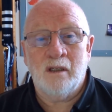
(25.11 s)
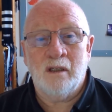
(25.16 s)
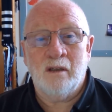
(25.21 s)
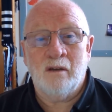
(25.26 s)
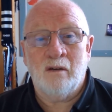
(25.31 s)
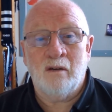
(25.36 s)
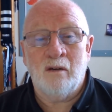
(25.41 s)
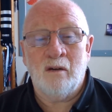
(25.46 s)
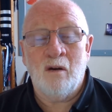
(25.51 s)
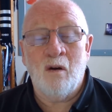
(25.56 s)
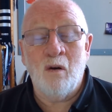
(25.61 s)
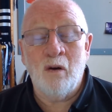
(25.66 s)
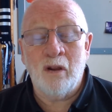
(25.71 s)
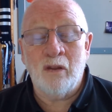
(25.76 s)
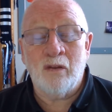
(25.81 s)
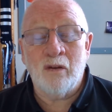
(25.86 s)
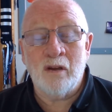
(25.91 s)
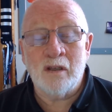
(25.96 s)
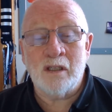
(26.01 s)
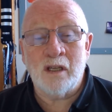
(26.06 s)
On Holy
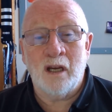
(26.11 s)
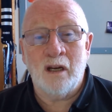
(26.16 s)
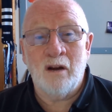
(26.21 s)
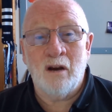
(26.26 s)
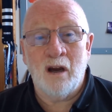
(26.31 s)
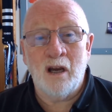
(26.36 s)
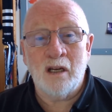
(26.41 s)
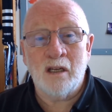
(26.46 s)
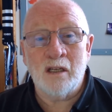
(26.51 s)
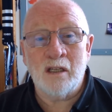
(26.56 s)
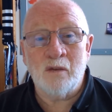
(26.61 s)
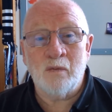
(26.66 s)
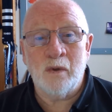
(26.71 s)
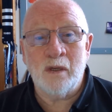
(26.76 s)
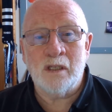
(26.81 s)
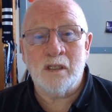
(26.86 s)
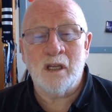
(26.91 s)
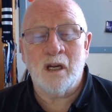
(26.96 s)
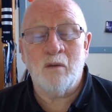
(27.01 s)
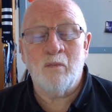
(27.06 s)
Thursday night, as we
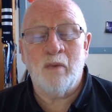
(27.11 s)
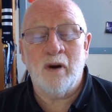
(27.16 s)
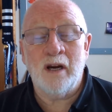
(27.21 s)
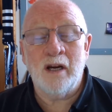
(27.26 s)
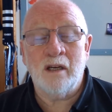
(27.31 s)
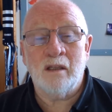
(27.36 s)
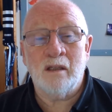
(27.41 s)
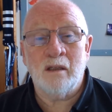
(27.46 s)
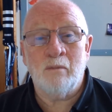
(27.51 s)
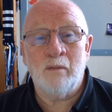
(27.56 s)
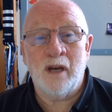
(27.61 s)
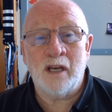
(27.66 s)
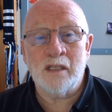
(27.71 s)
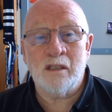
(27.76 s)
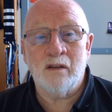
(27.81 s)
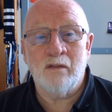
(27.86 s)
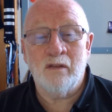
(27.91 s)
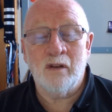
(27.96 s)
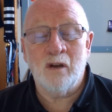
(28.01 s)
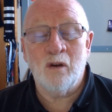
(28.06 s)
celebrate the Mass
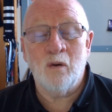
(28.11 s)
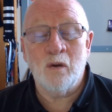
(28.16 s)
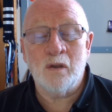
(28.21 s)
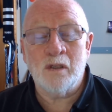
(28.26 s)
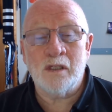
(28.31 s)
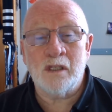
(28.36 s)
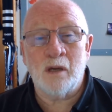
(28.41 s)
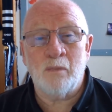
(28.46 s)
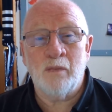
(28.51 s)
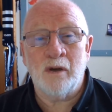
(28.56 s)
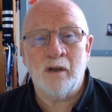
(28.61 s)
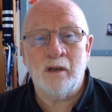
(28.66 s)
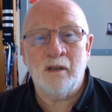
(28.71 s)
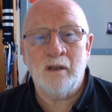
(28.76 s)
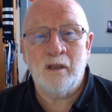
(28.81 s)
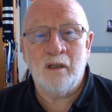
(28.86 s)
of the Lord's Supper,